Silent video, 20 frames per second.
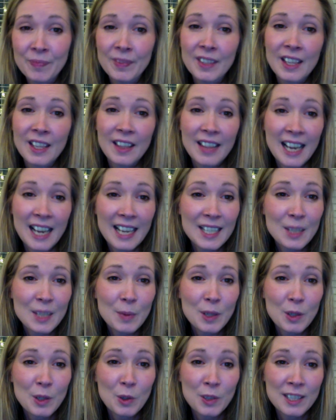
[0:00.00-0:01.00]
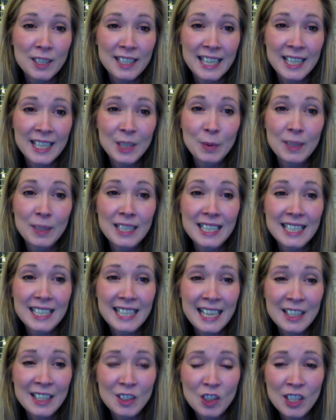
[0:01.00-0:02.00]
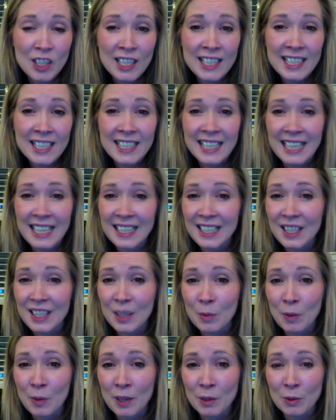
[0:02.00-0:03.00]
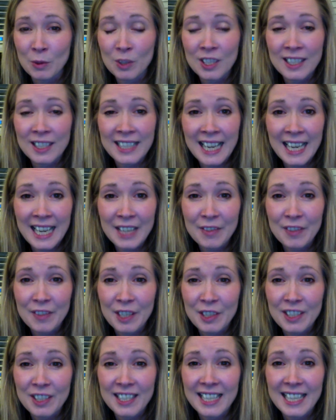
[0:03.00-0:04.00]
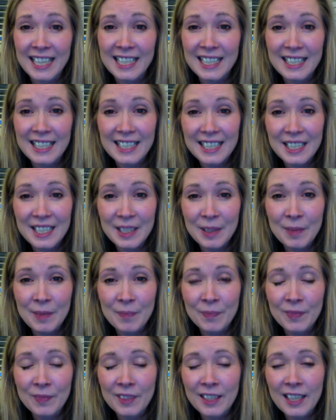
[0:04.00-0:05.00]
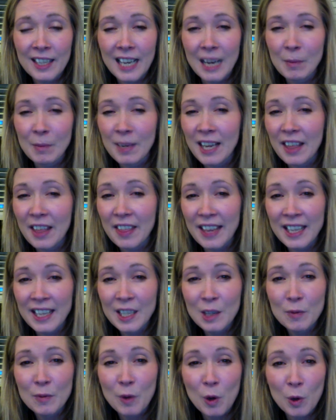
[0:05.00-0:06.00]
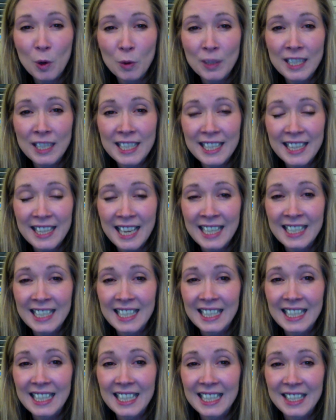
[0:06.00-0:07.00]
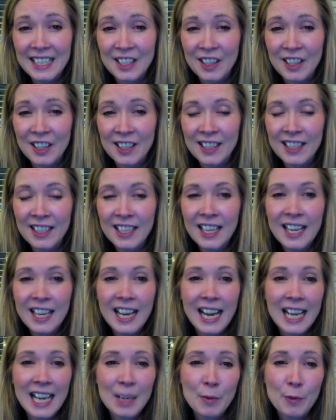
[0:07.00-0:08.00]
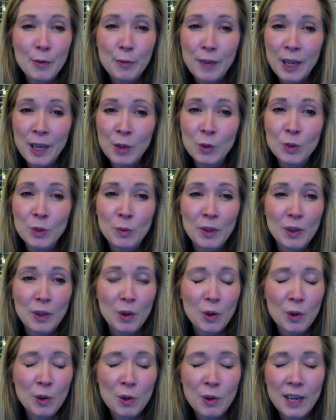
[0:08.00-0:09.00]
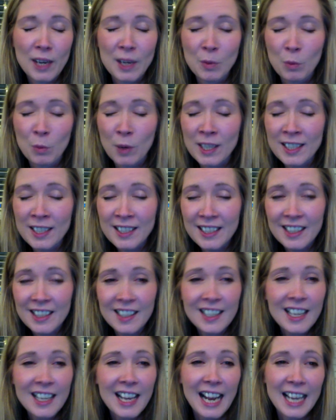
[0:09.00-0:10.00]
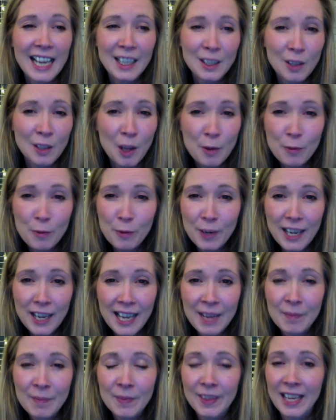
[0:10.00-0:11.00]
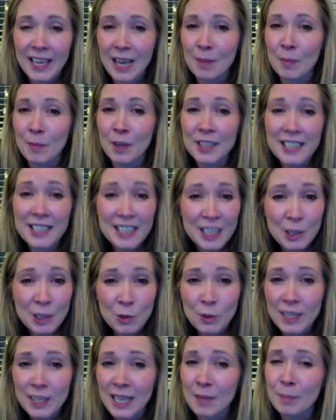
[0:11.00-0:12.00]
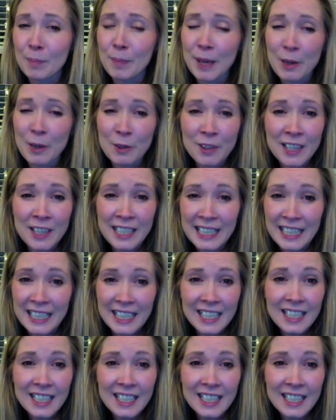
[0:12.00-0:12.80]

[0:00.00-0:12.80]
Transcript: That is what God did when he sent Jesus into the world to die for our sins. And when I think of all these things that he has done, I am filled with awe and wonder and love for him that I must yield and bow the knee